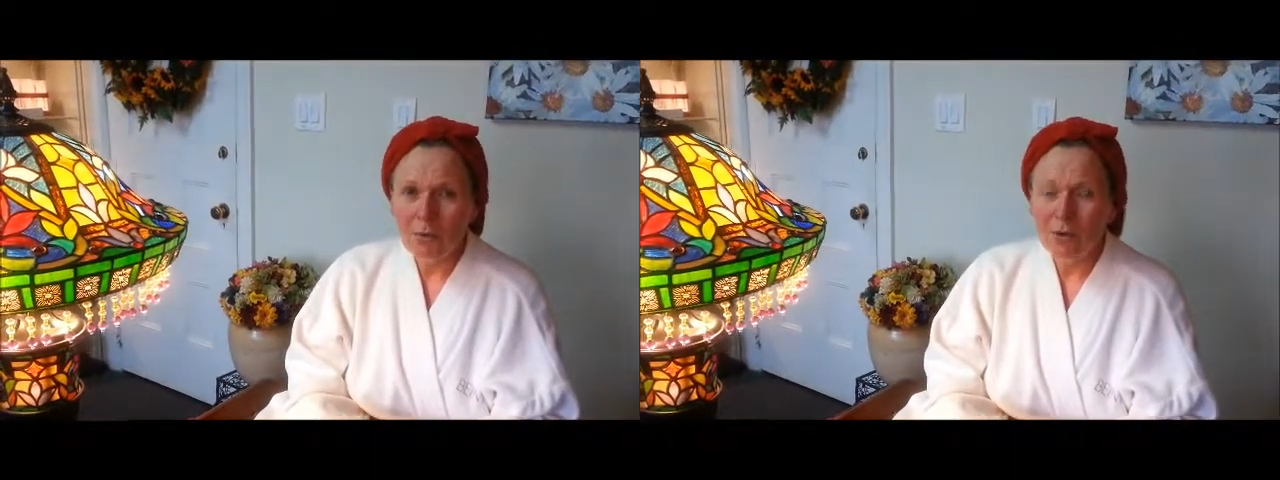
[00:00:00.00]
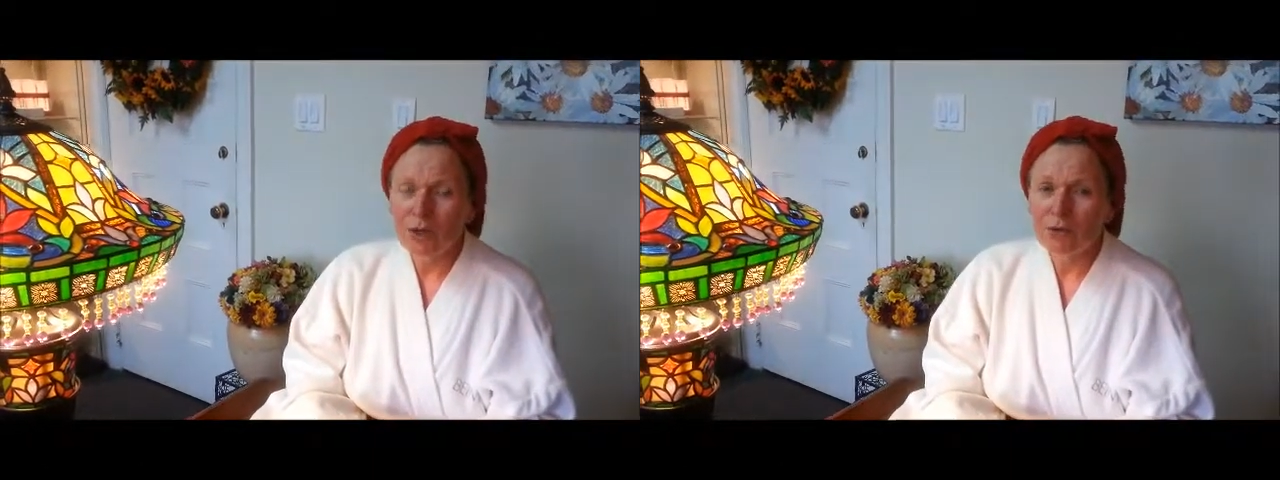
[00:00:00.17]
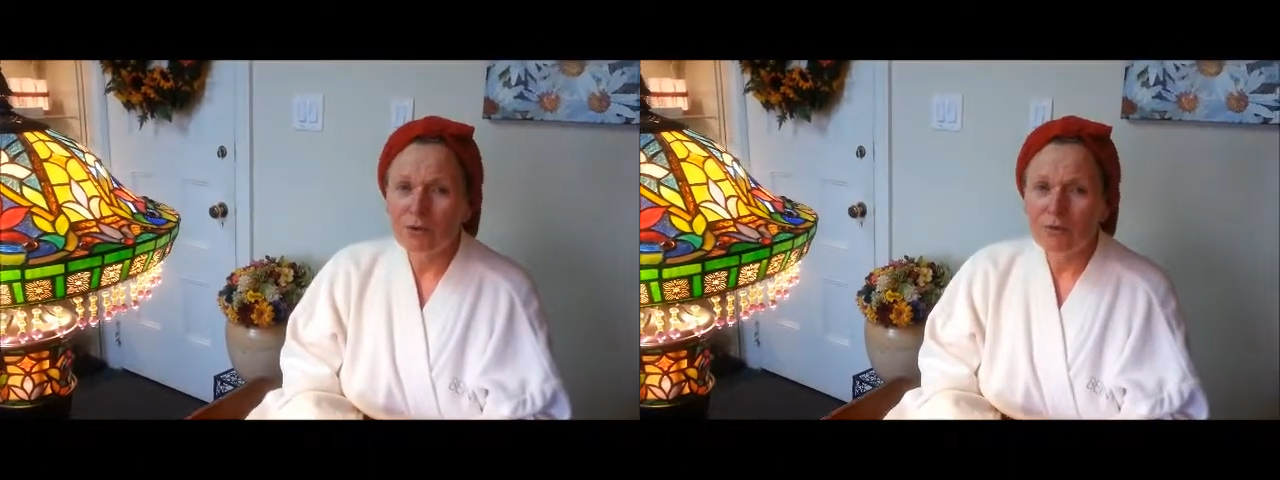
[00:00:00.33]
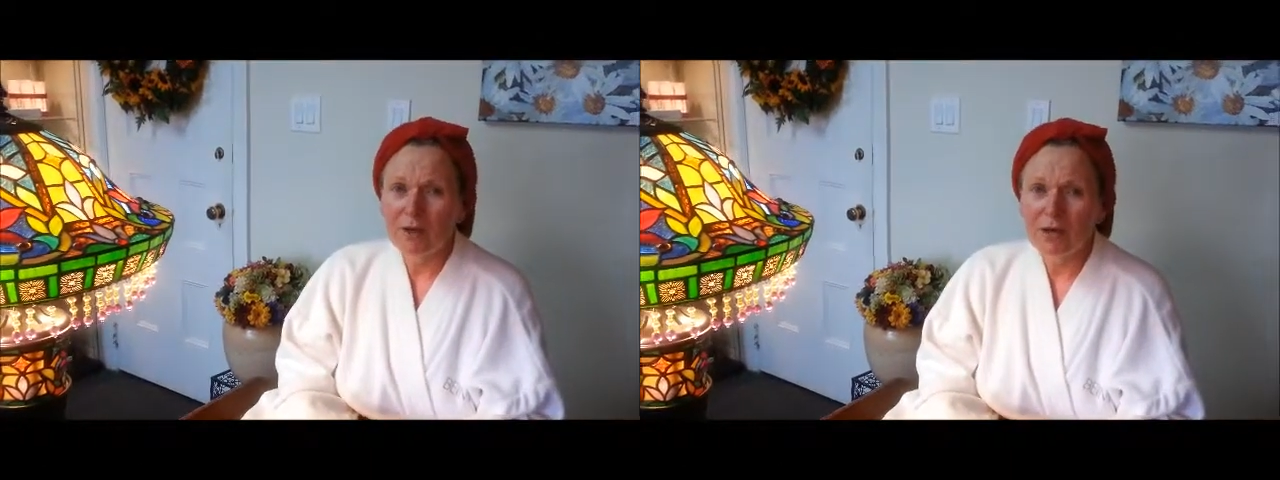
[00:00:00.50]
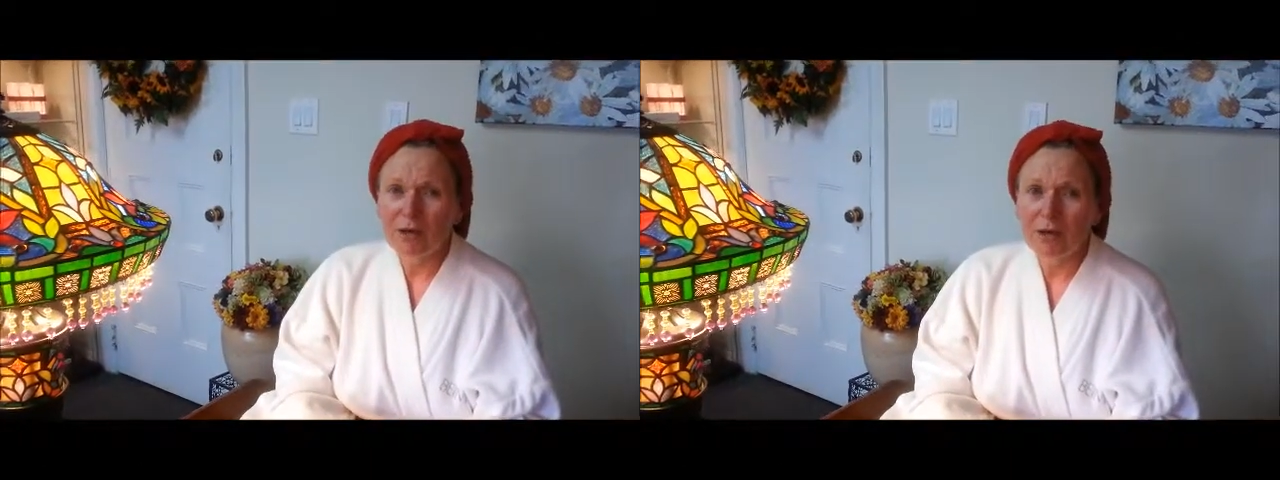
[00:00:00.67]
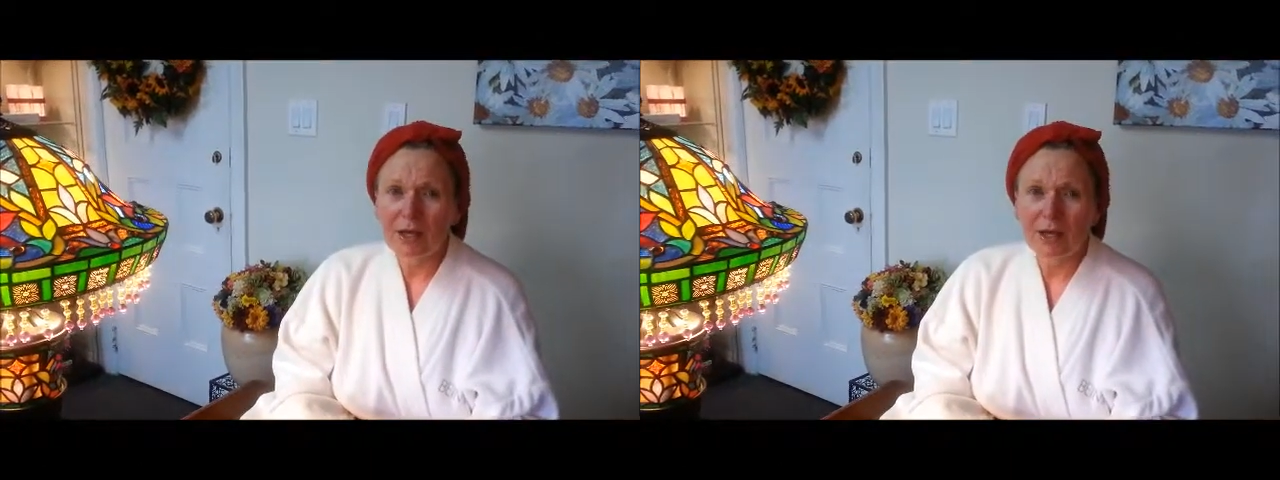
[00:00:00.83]
when you
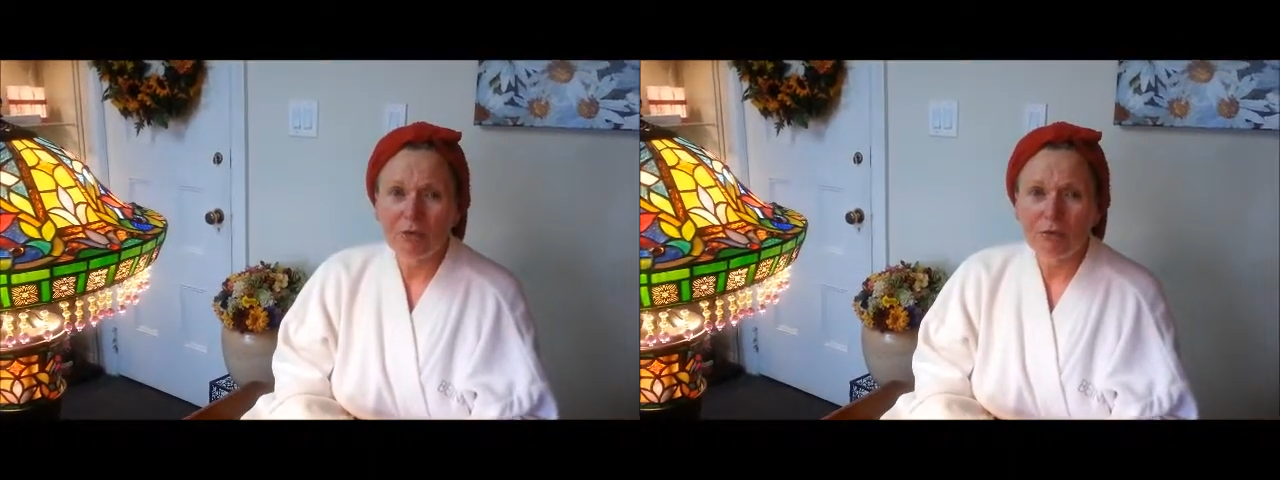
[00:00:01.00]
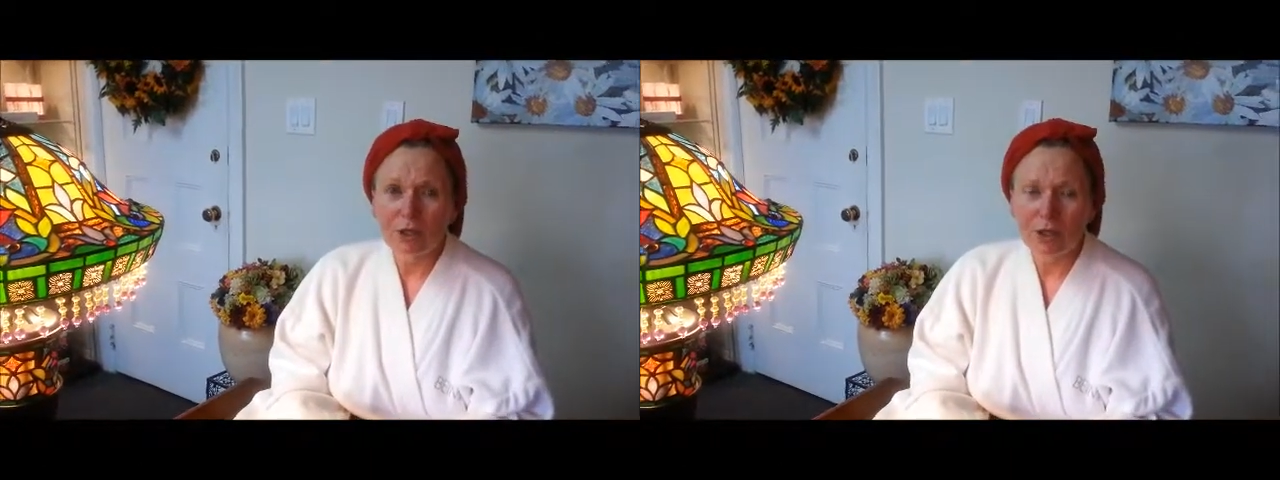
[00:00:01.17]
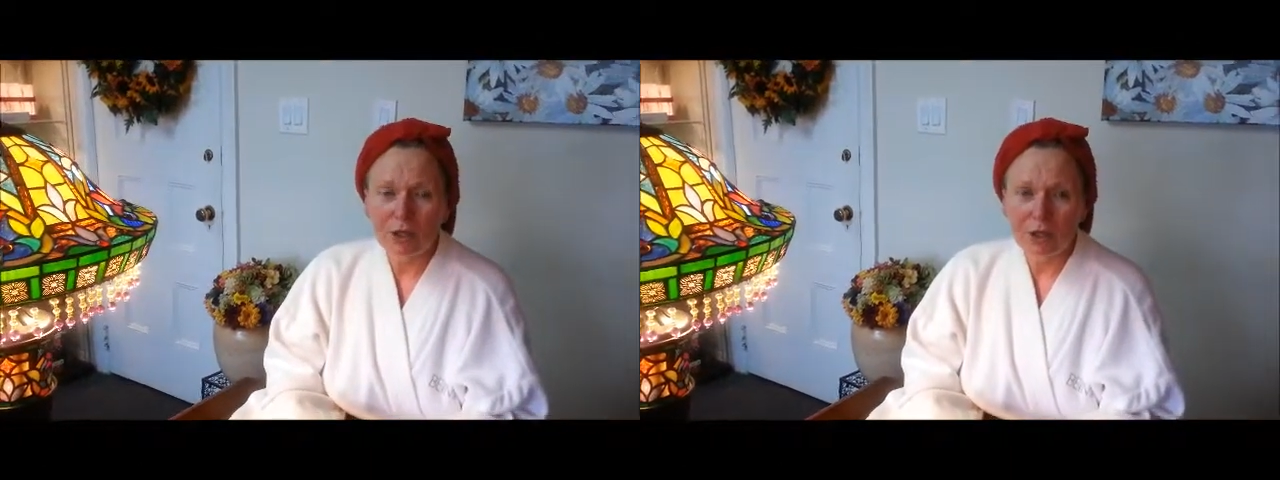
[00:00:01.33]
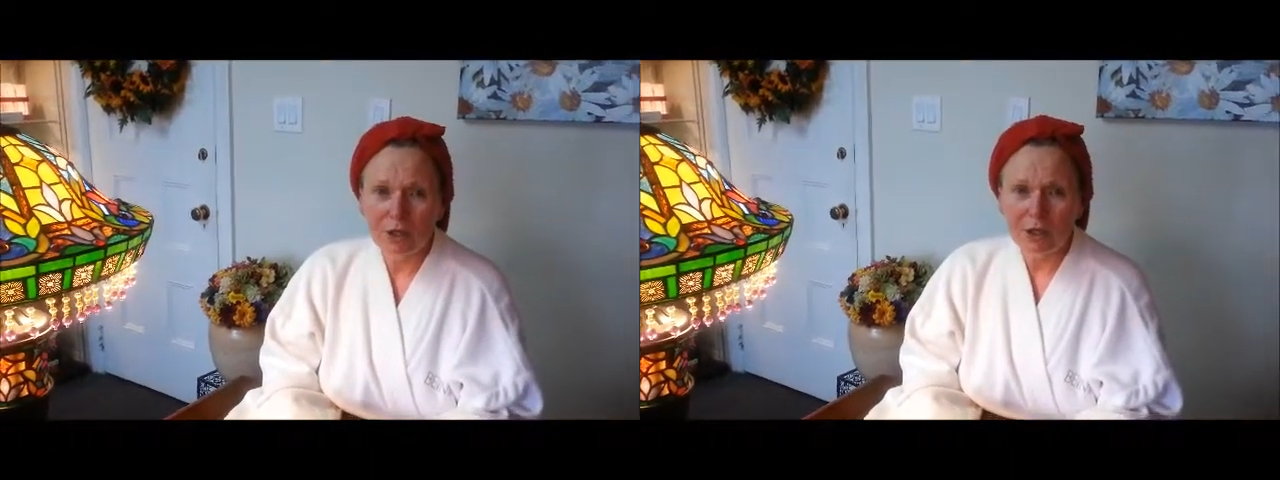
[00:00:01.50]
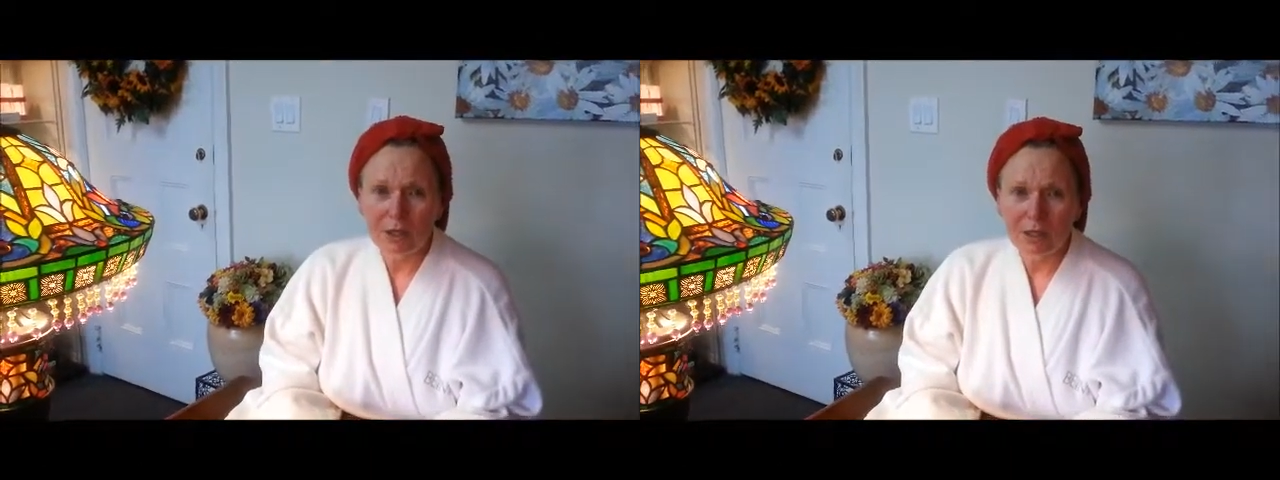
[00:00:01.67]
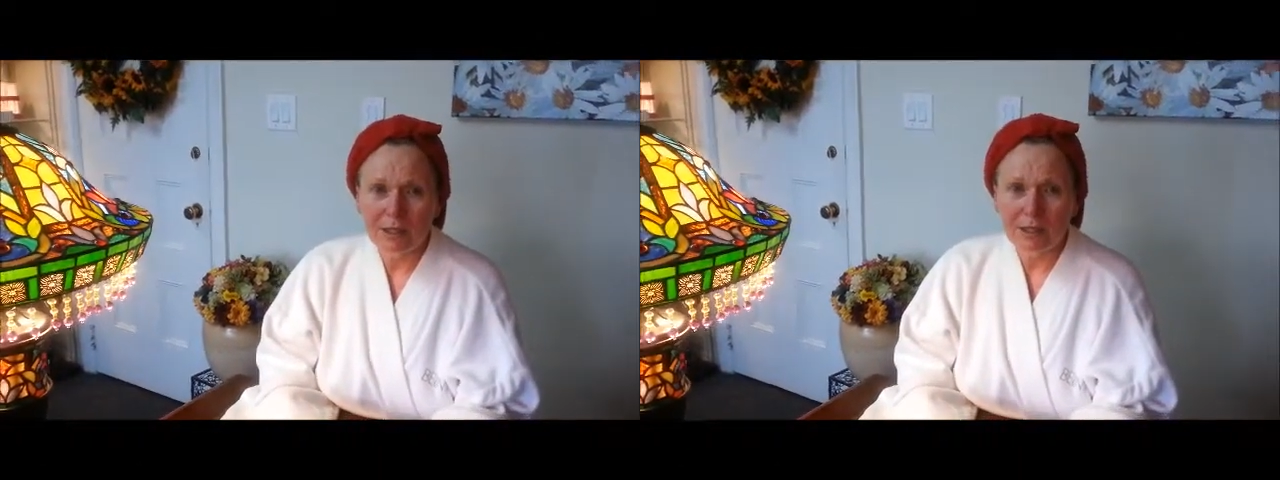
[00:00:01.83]
feel like you look
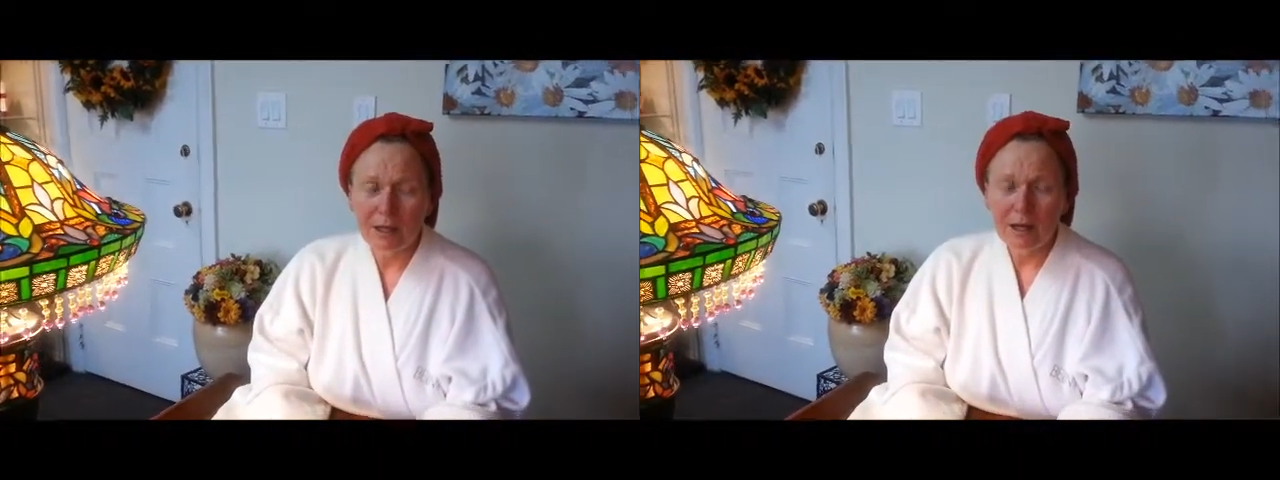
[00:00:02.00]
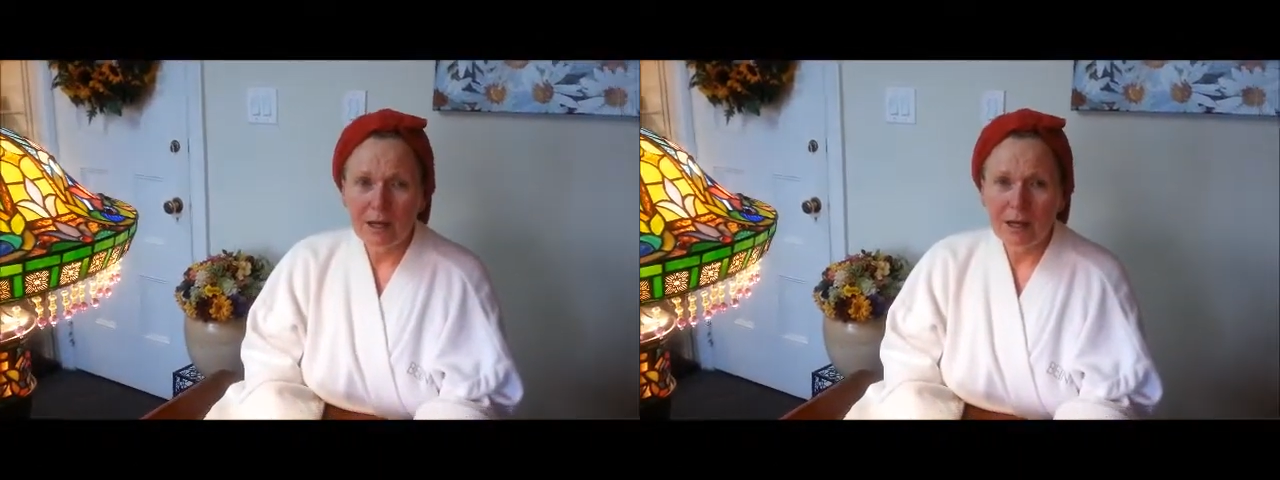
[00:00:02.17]
good.